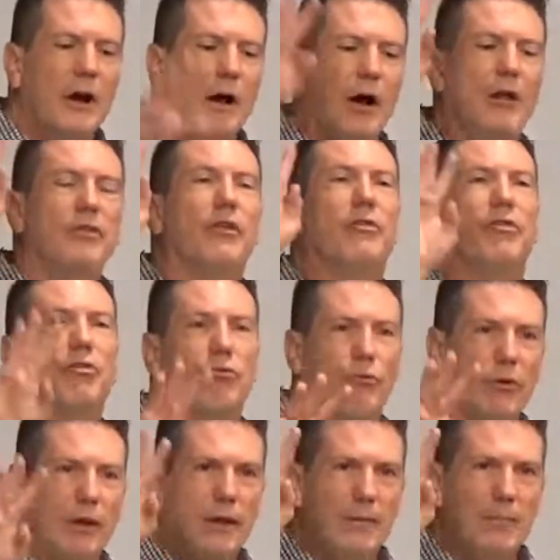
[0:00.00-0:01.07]
on the
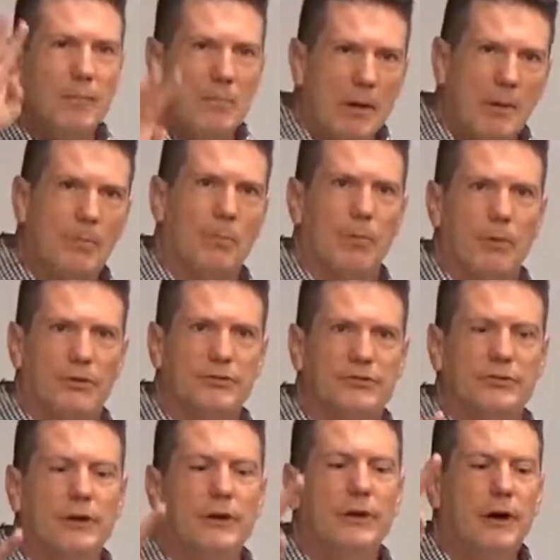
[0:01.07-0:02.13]
three
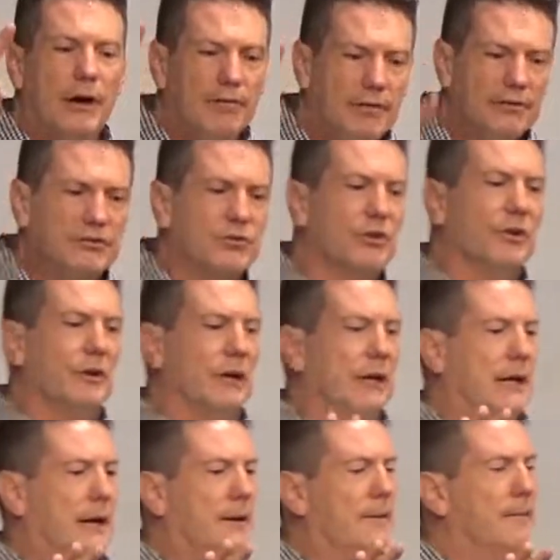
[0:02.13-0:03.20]
members of the Trinity.
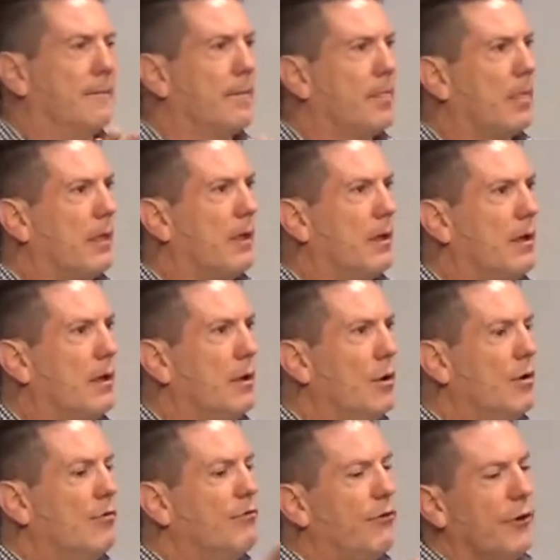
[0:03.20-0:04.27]

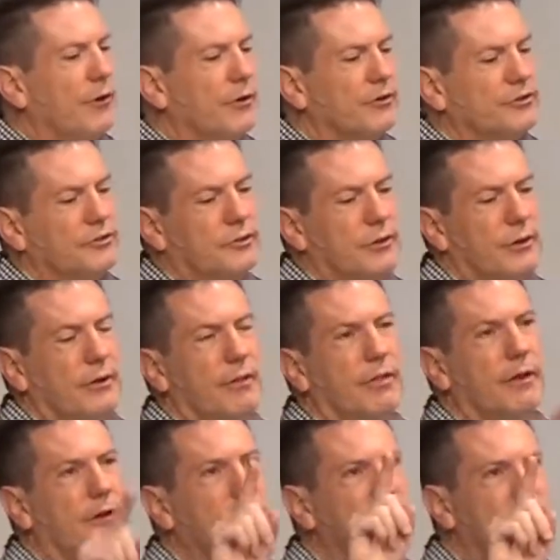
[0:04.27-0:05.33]
First,
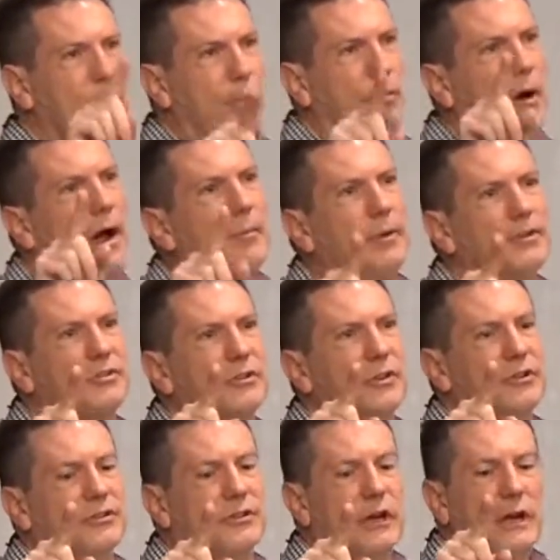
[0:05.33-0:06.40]
there's the
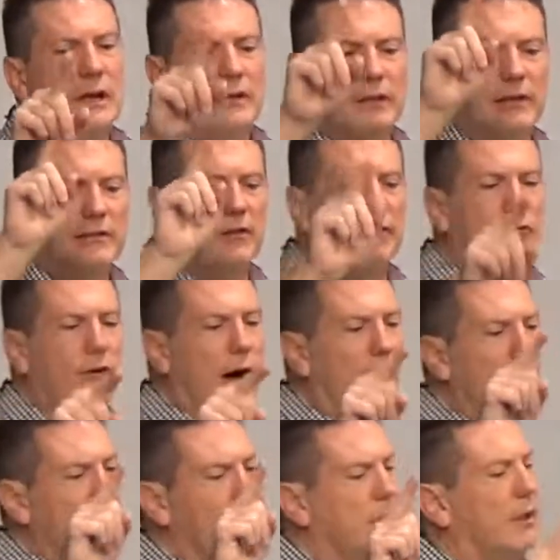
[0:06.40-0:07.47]
promises that the
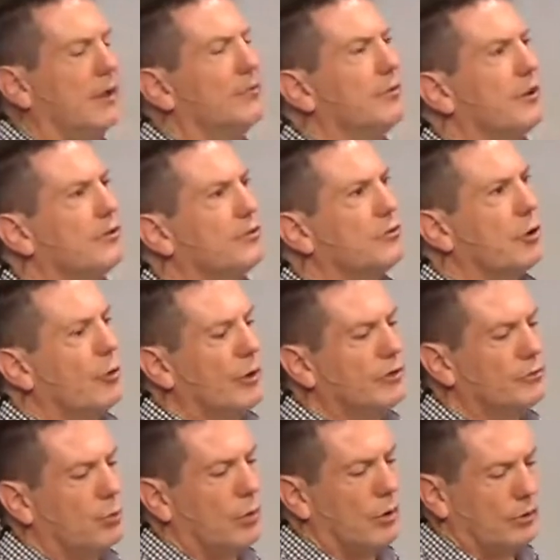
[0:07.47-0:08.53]
Father gives us through
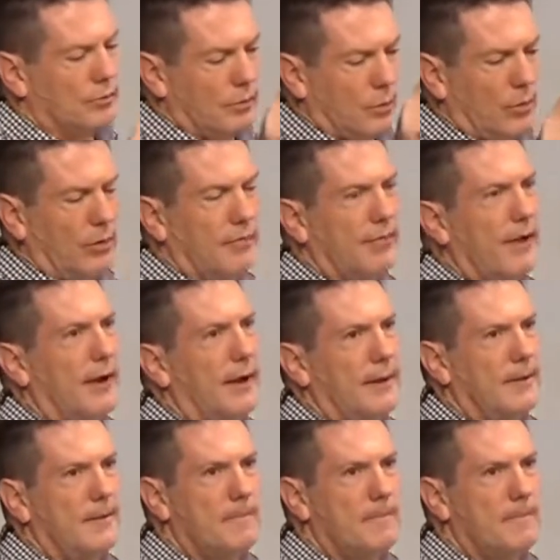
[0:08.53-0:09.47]
His Word, the Word of God.